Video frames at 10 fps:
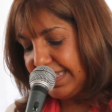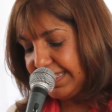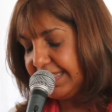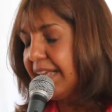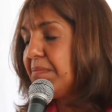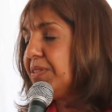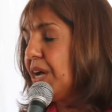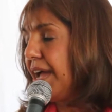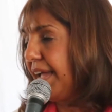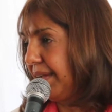
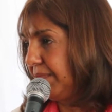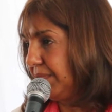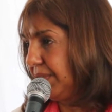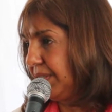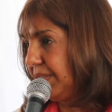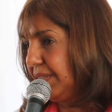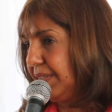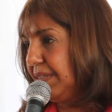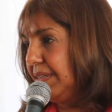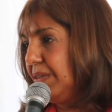Sometimes
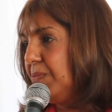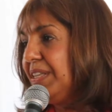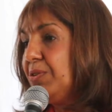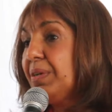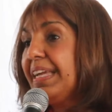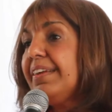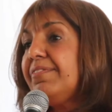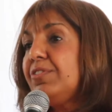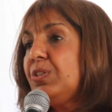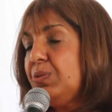when you
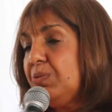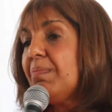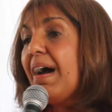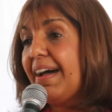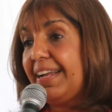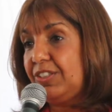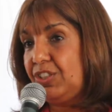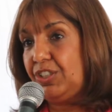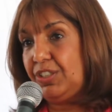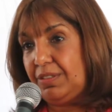give too
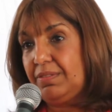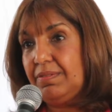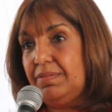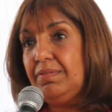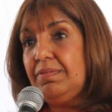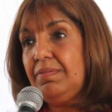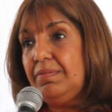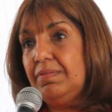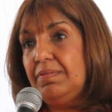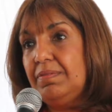much,
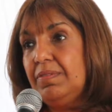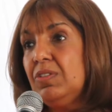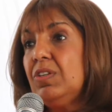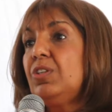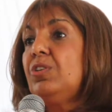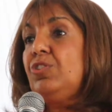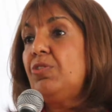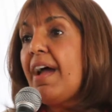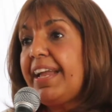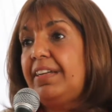you're
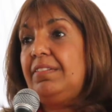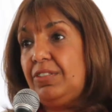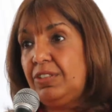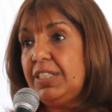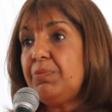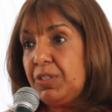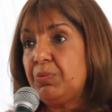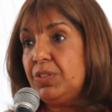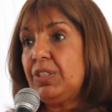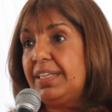trying. Do you see, when you
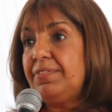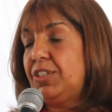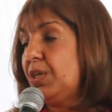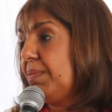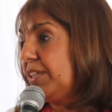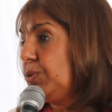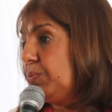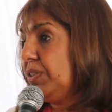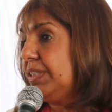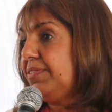want to give so much,
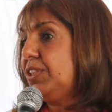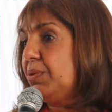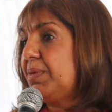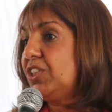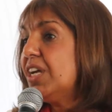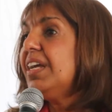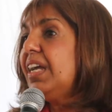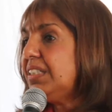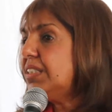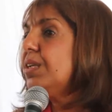
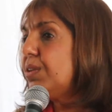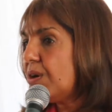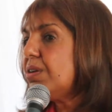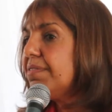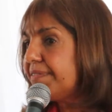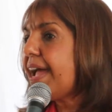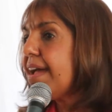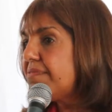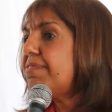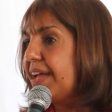it's a lot of
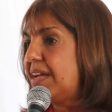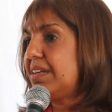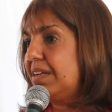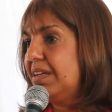effort.